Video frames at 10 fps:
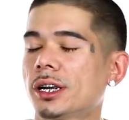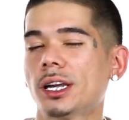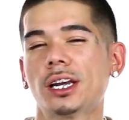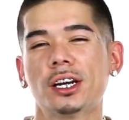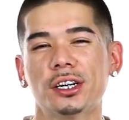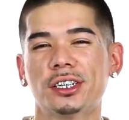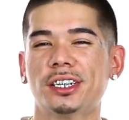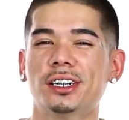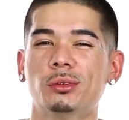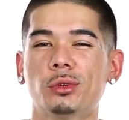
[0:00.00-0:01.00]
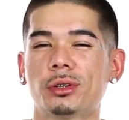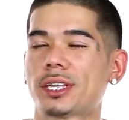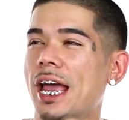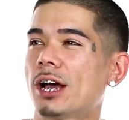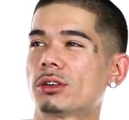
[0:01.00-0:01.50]
Hell yeah.
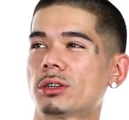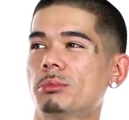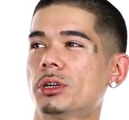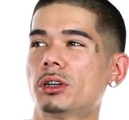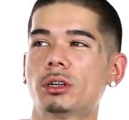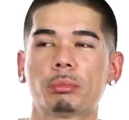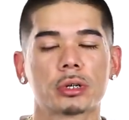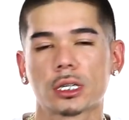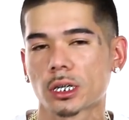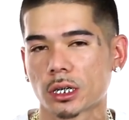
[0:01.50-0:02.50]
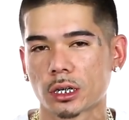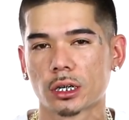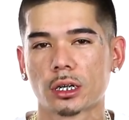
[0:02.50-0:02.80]
1,000 million percent.